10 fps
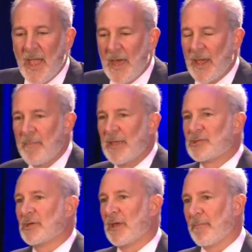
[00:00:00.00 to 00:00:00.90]
And I
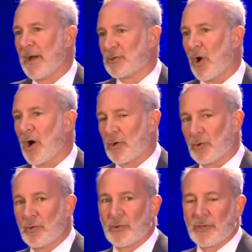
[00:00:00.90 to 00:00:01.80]
mentioned at my talk
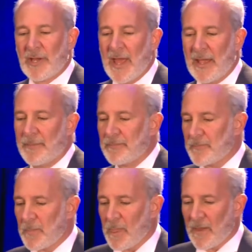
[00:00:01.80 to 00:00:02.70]
earlier today
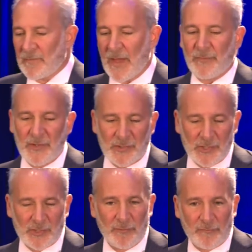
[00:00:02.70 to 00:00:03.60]
that this
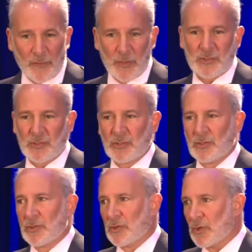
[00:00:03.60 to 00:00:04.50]
is the first
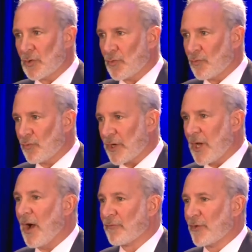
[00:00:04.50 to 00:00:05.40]

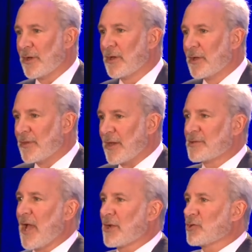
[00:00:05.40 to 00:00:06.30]
recovery that
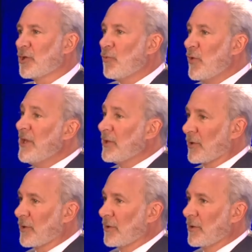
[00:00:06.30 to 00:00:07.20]
is actually
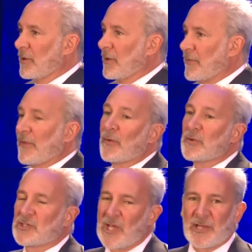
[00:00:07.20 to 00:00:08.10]
weaker than the
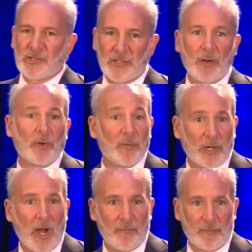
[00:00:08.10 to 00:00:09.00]
recession that we
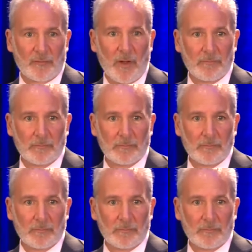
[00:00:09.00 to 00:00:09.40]
recovered from.